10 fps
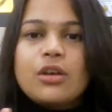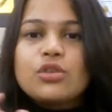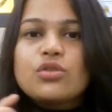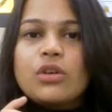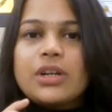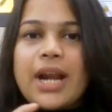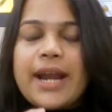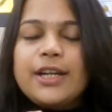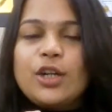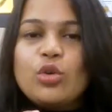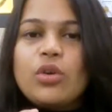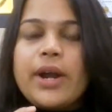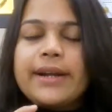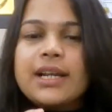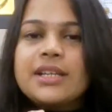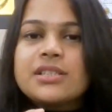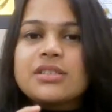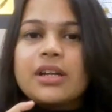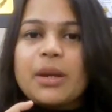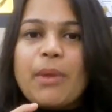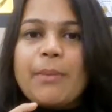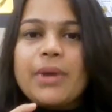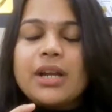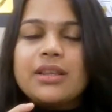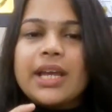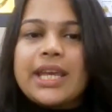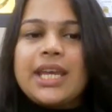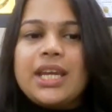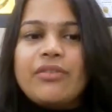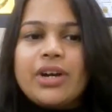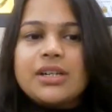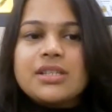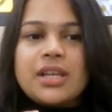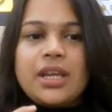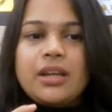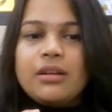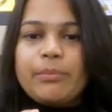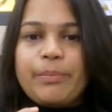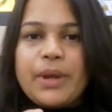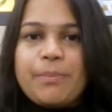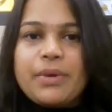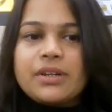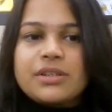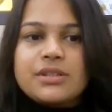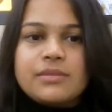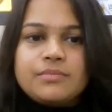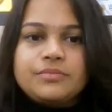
So try to at least remember the keywords in papers.